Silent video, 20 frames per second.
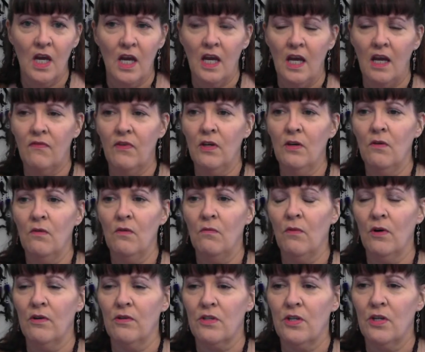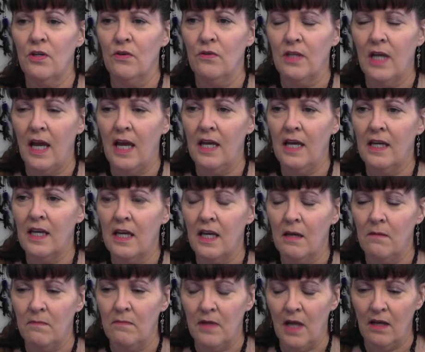If you were to take
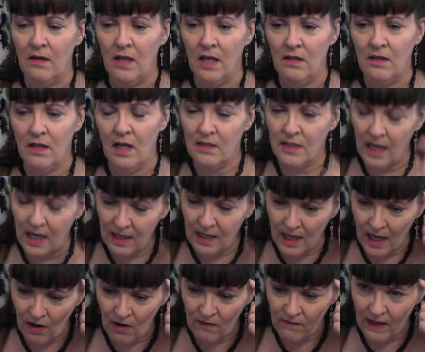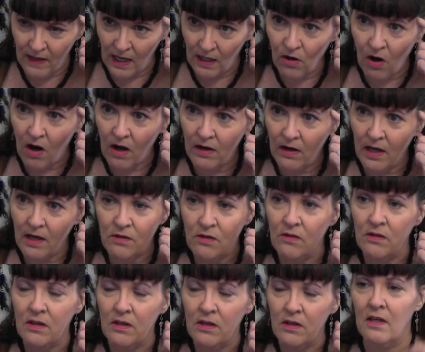and take care of that caudate
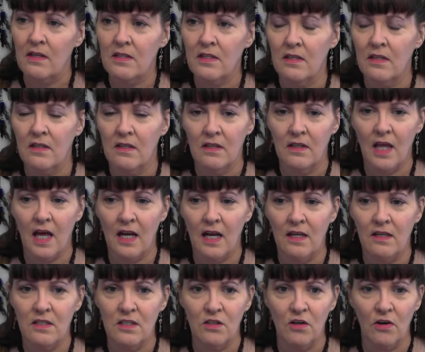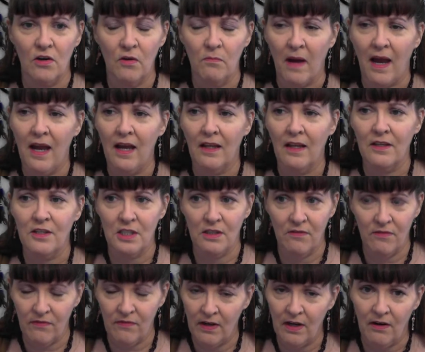nucleus, that is your
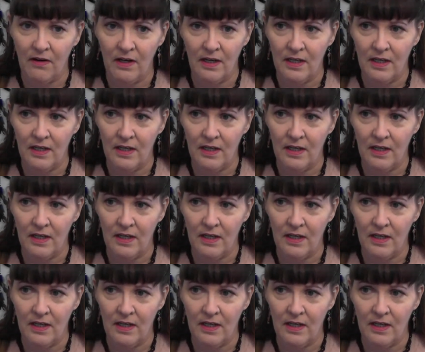biology of fear.